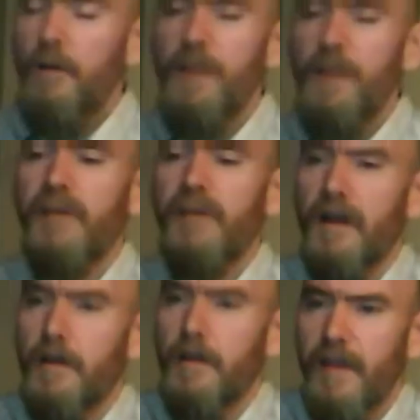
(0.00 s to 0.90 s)
people
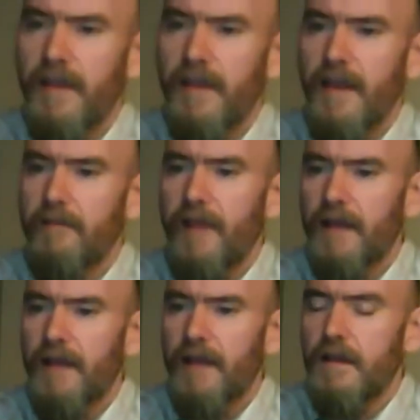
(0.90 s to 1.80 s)
talking about that, in
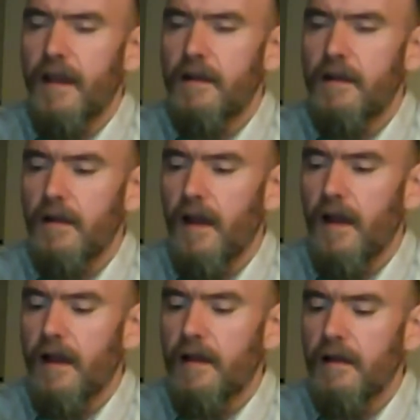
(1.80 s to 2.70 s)
fact, and
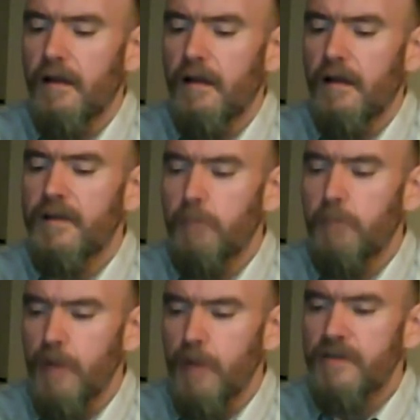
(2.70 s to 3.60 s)
it's
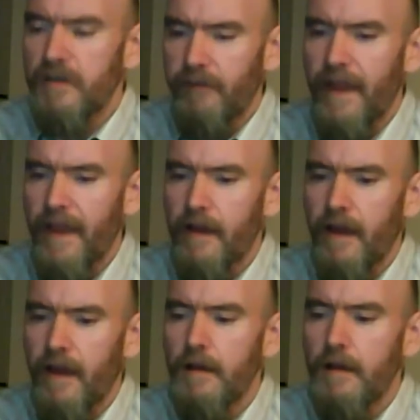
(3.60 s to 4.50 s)
mostly found
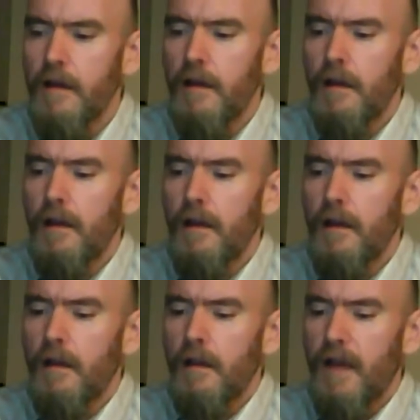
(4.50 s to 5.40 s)
in
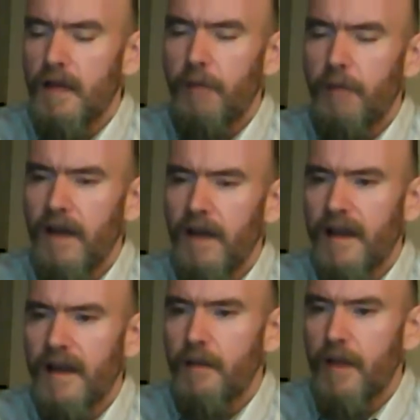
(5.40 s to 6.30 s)
independent
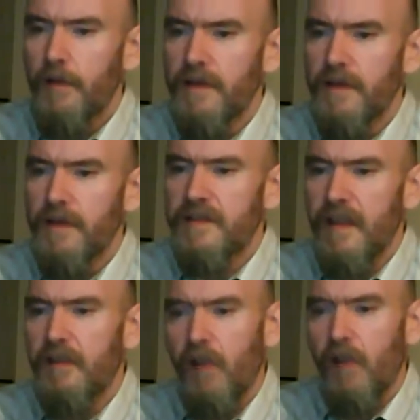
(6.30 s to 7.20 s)
documentaries
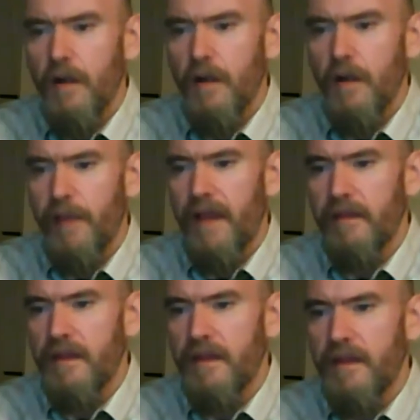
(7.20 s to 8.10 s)
that talk about
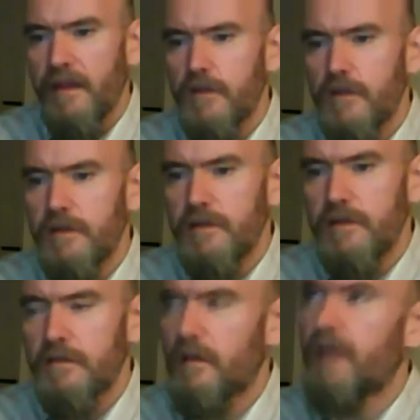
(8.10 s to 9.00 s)
these issues,
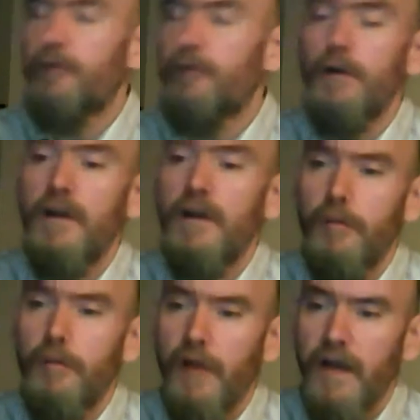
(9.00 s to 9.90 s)
like Food
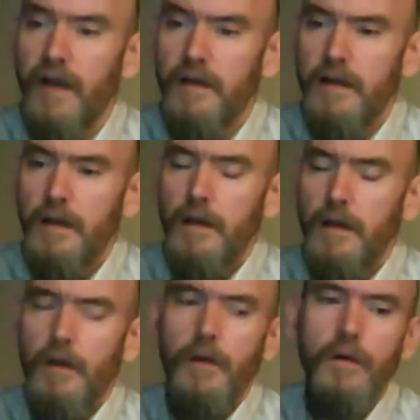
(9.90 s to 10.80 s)
Incorporated,
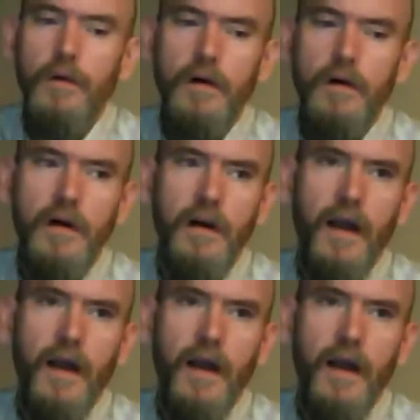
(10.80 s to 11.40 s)
or